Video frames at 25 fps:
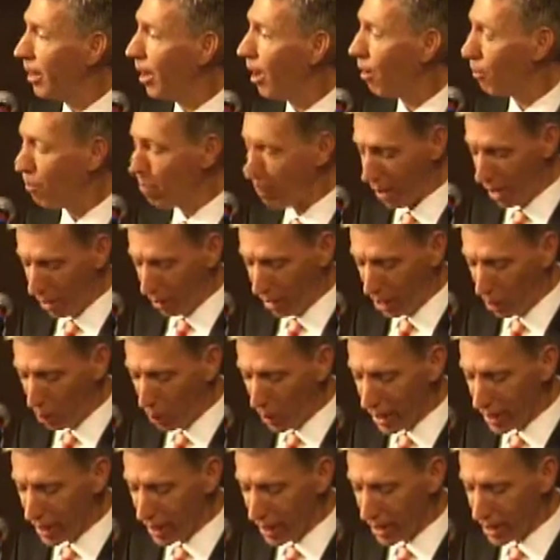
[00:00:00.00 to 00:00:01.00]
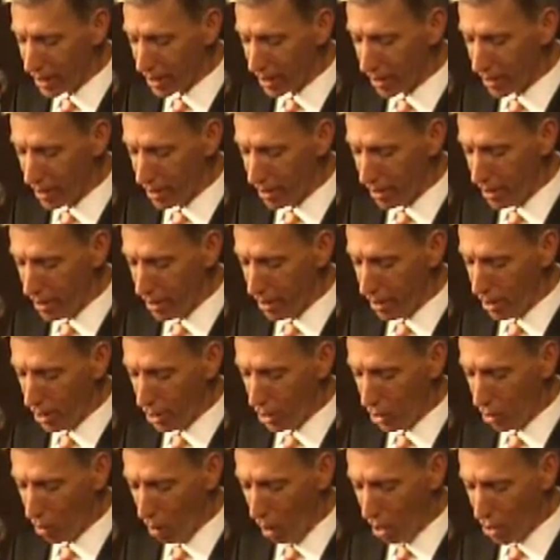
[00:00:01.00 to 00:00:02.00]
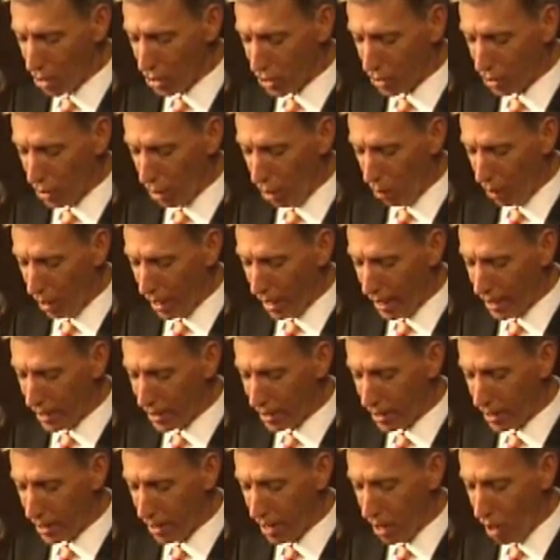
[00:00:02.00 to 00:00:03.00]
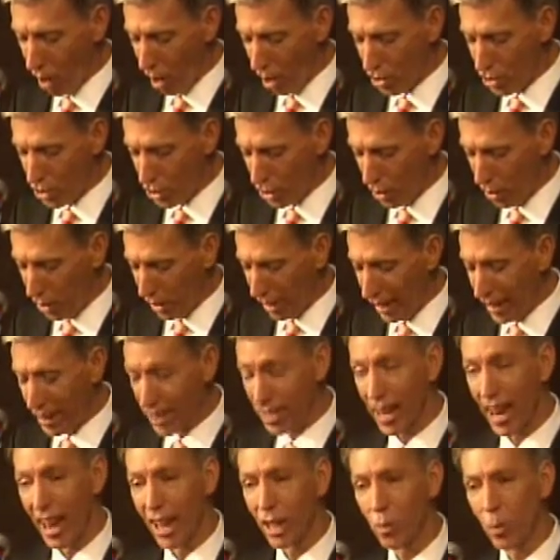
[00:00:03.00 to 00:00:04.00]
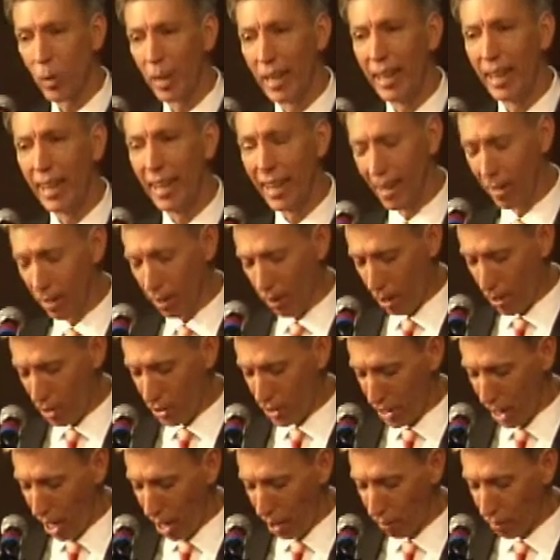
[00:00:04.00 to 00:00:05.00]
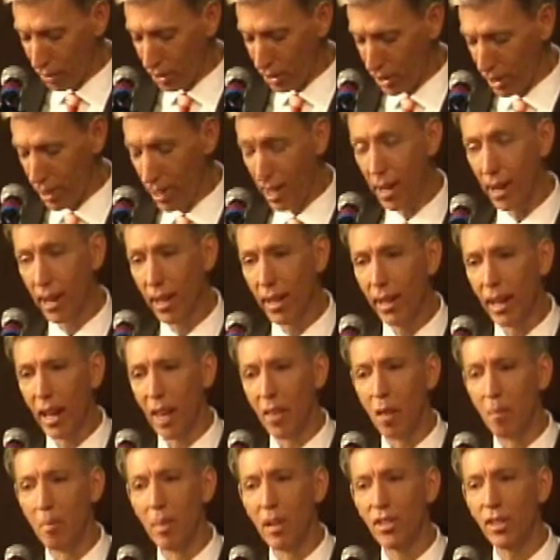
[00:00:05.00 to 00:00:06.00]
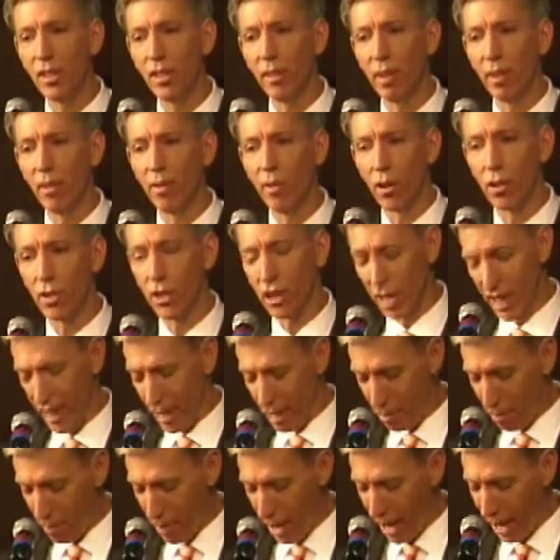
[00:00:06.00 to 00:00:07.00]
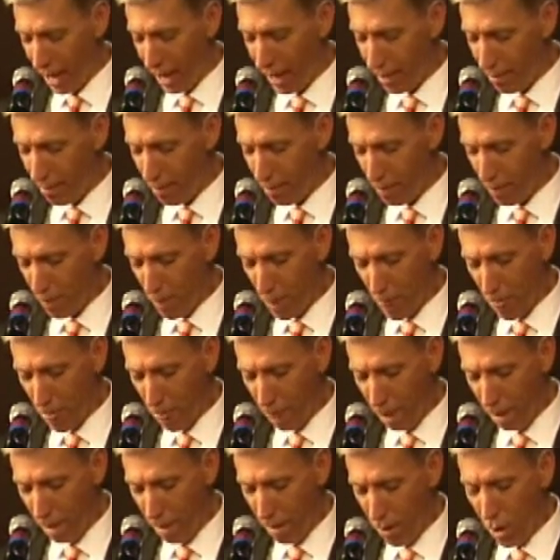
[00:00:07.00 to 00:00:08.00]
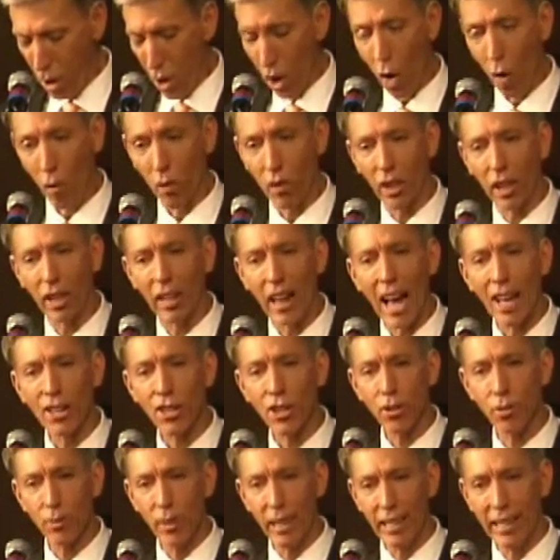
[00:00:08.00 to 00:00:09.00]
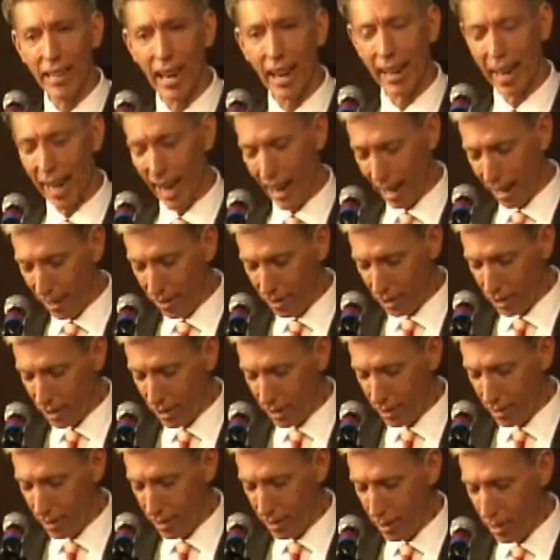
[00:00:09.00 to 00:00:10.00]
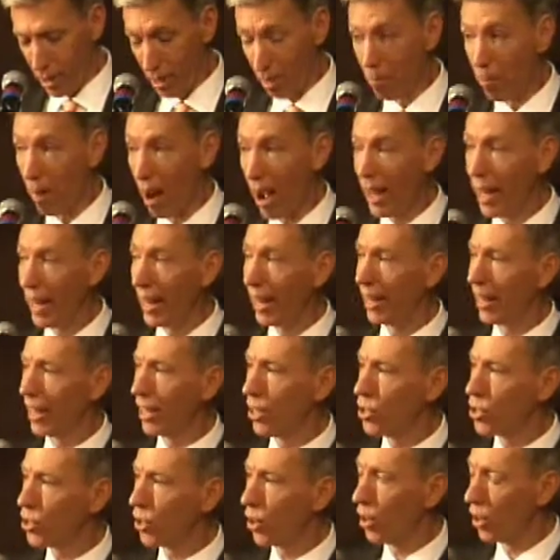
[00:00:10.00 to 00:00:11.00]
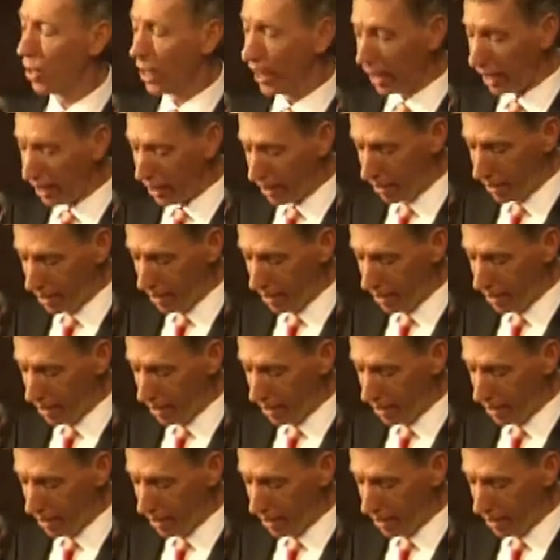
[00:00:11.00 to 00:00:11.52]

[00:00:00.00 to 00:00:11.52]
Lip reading: of bearing witness to our stories, our journeys as we heal ourselves in the midst of adversity and pain. Over the last 3 decades, my healing journey